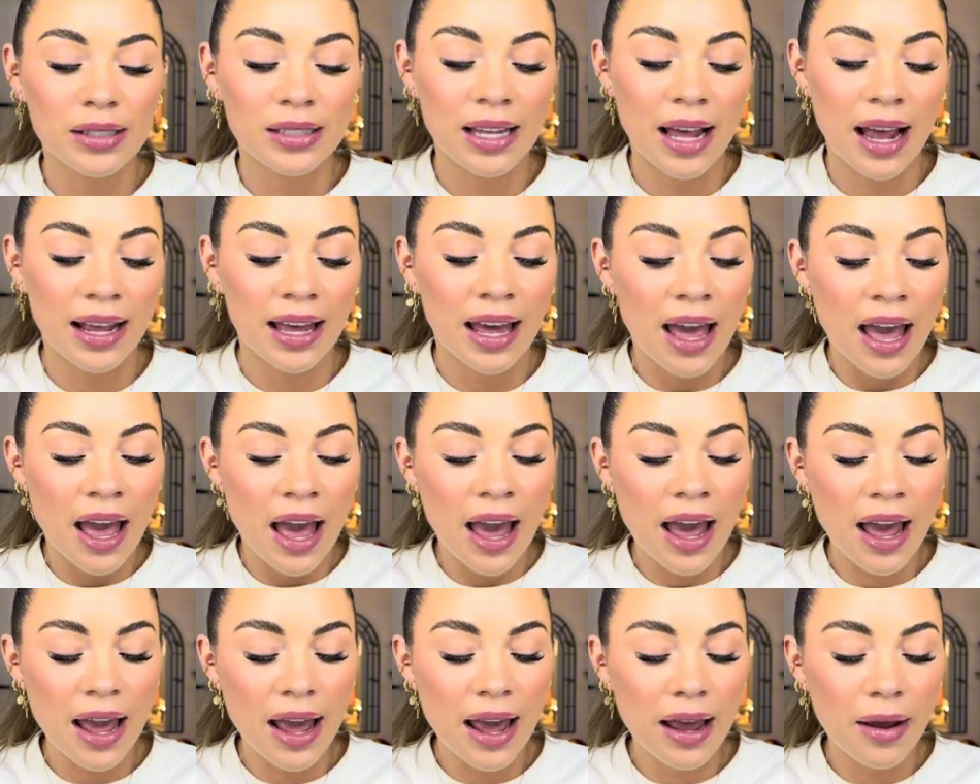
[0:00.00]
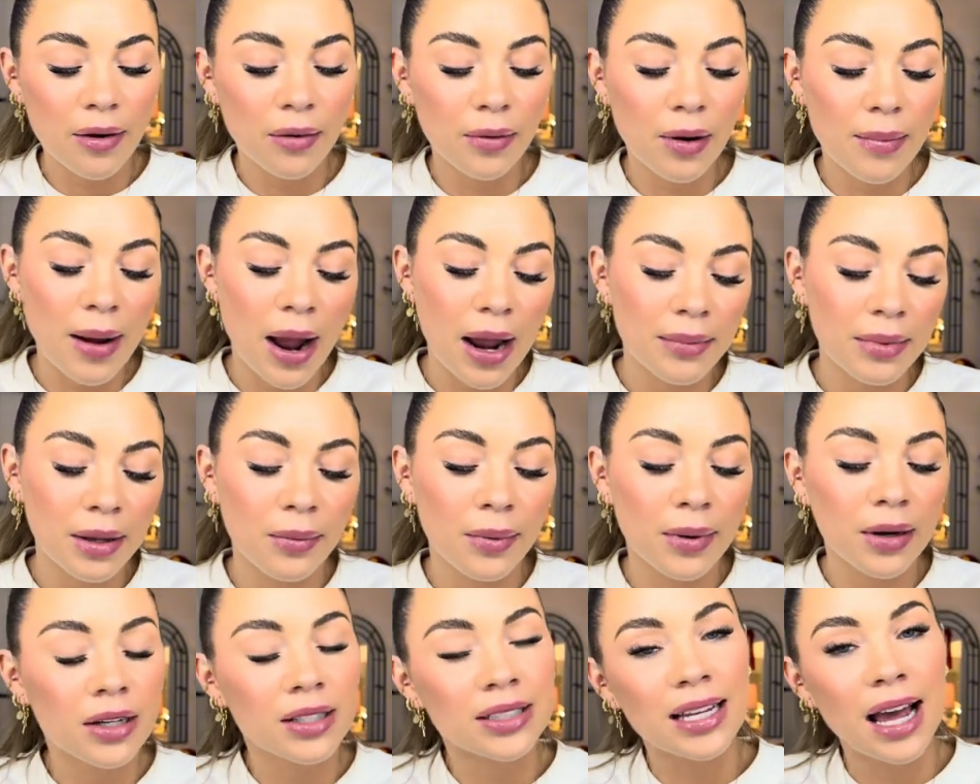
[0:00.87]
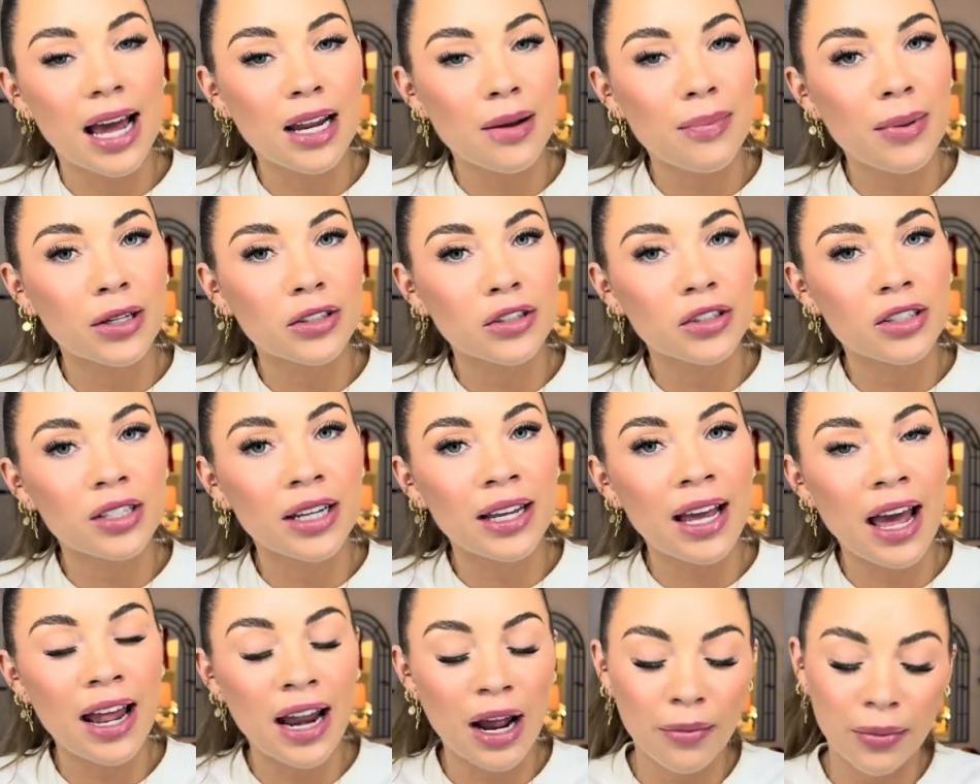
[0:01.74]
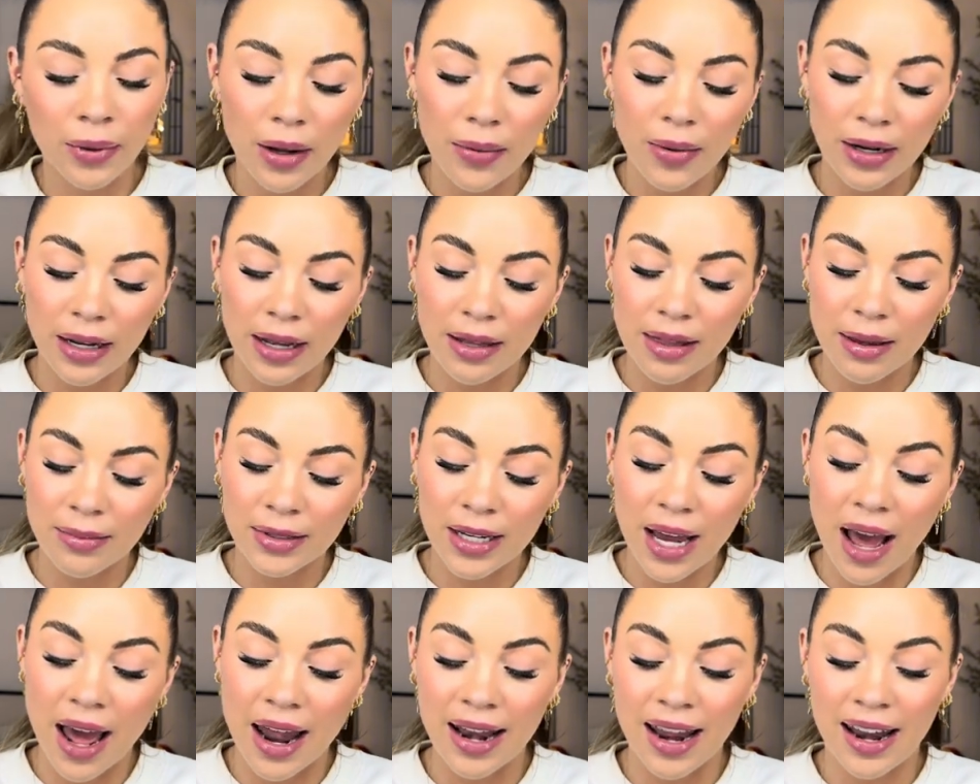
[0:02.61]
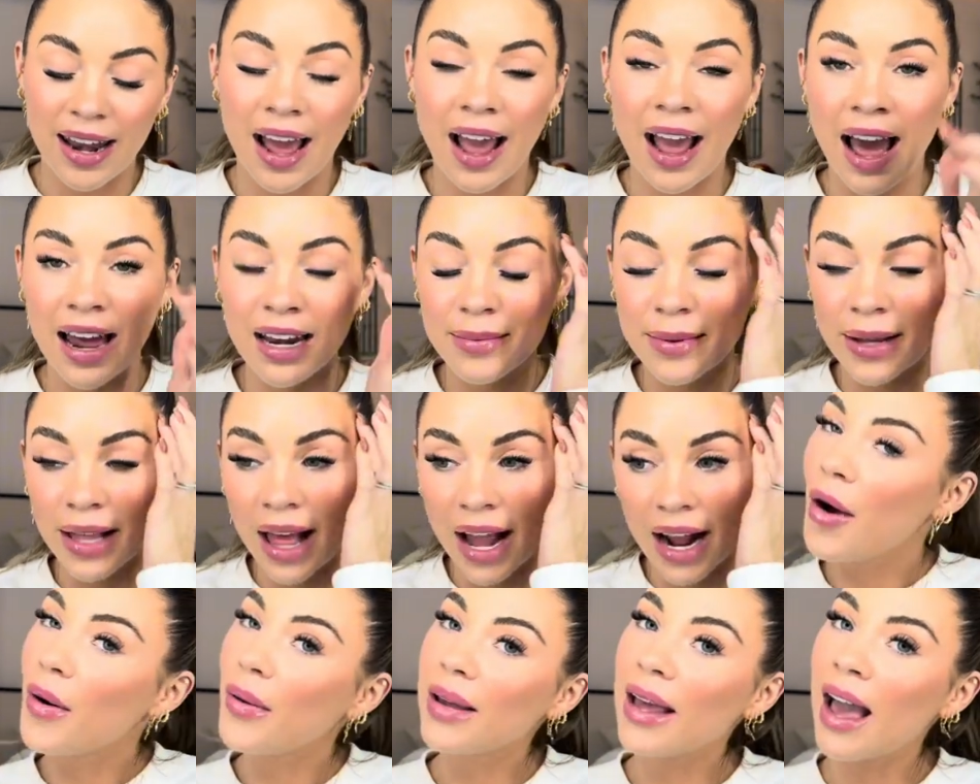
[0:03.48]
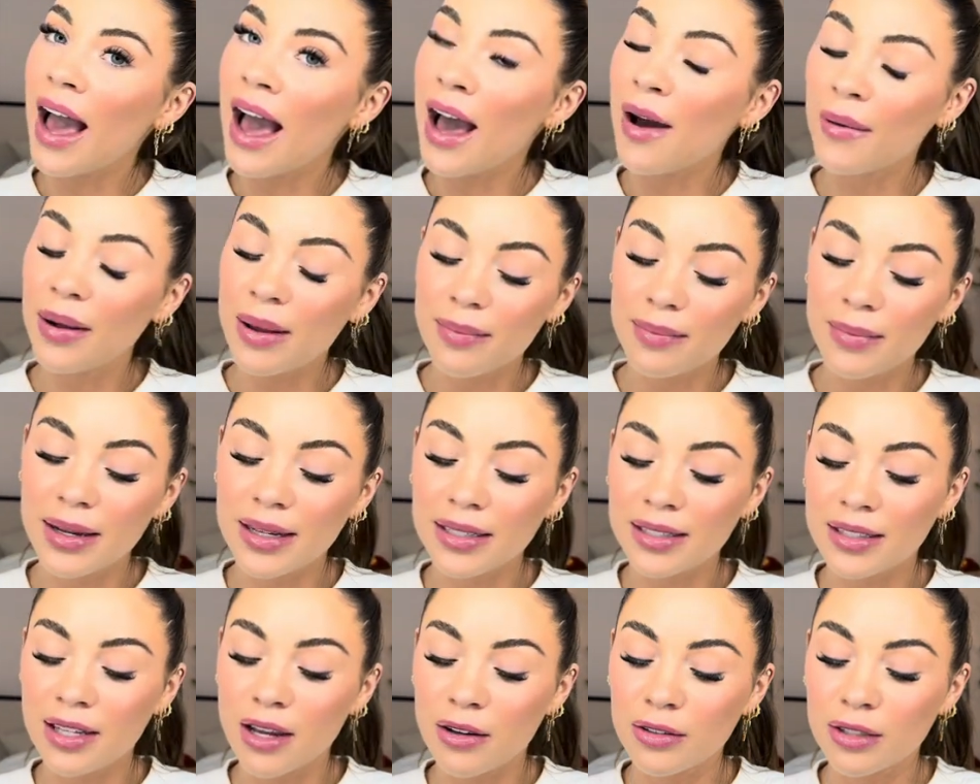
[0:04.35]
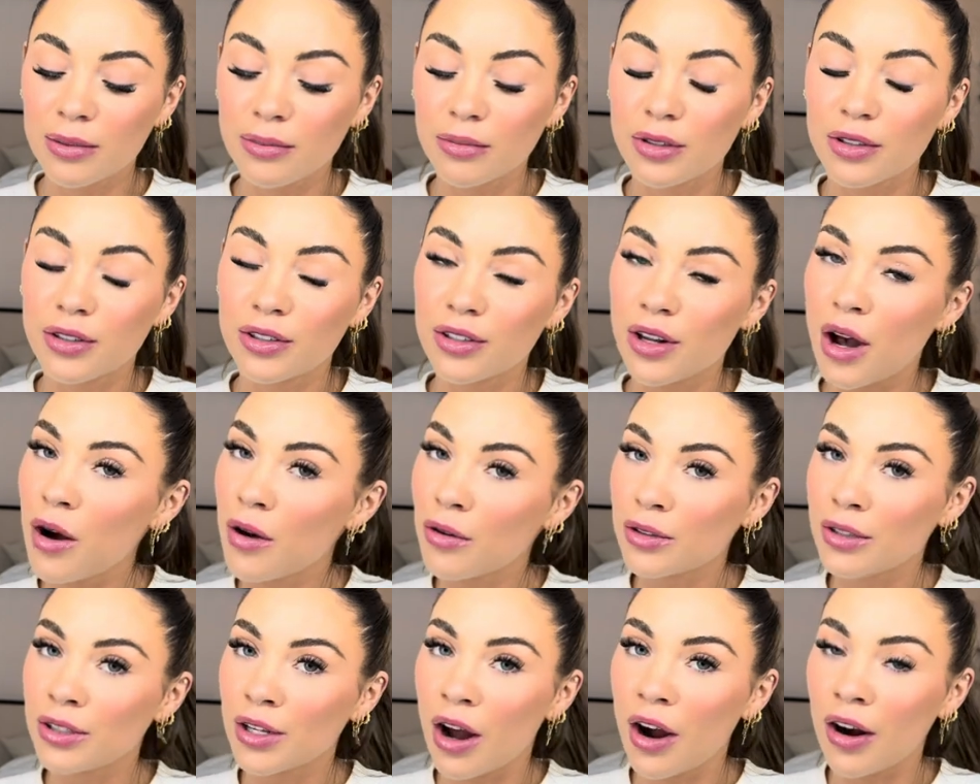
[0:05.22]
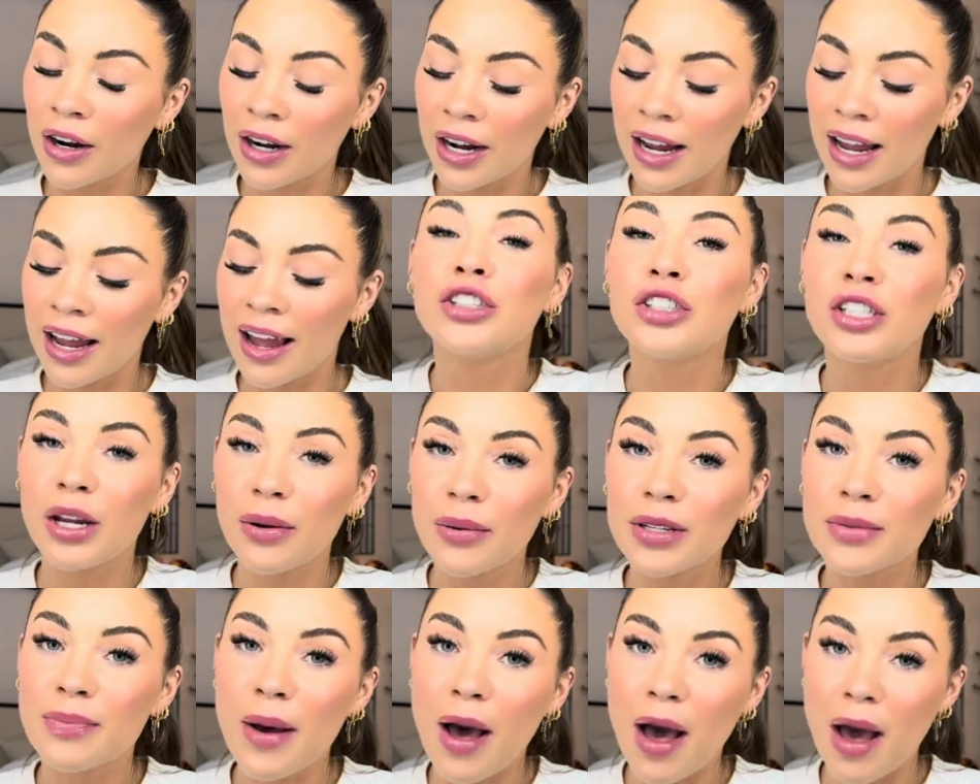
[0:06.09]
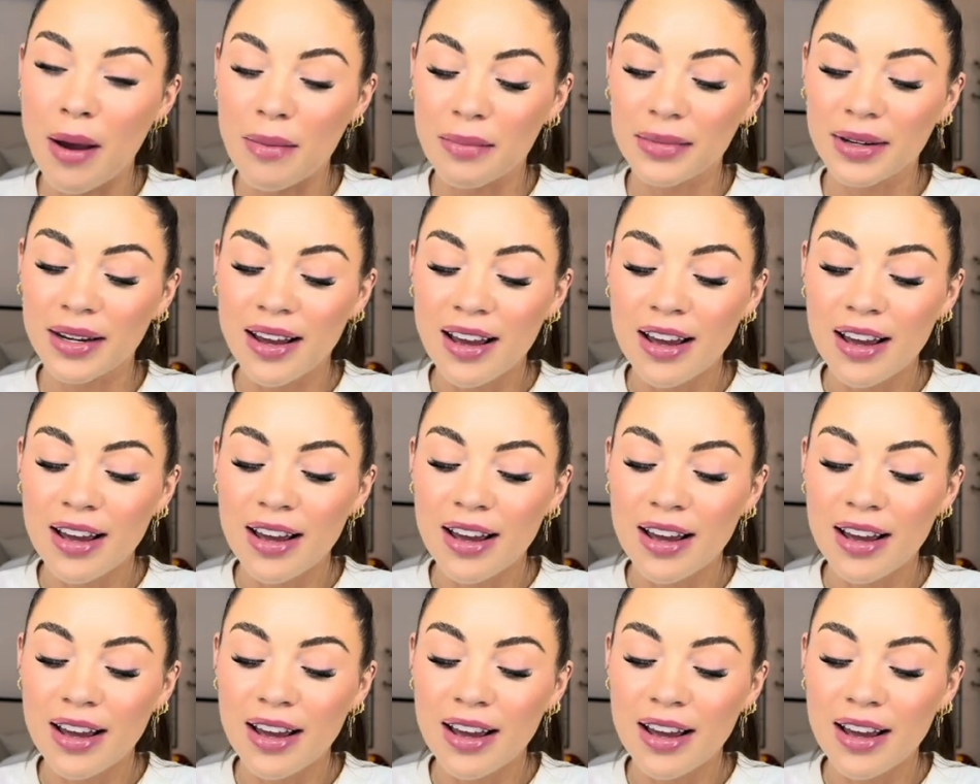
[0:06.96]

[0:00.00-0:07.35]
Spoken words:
like, hey, remind me, what are Santa pictures again? I really want to get them done. And I had to be like, oh yeah, we missed those. I'm so sorry. She was bummed.